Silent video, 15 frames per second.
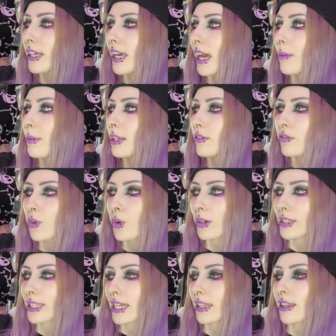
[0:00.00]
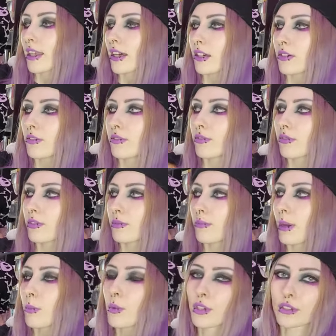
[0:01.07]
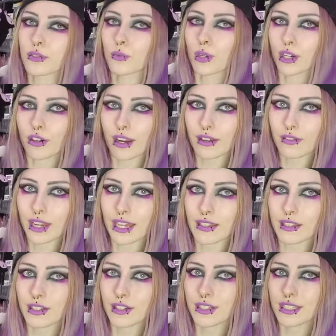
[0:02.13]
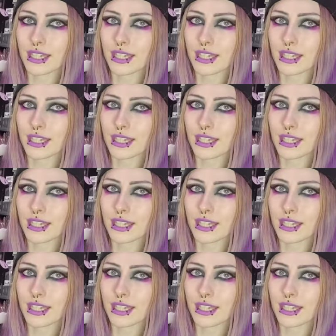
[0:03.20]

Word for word: I mean, of course I love my World of Warcraft calendars,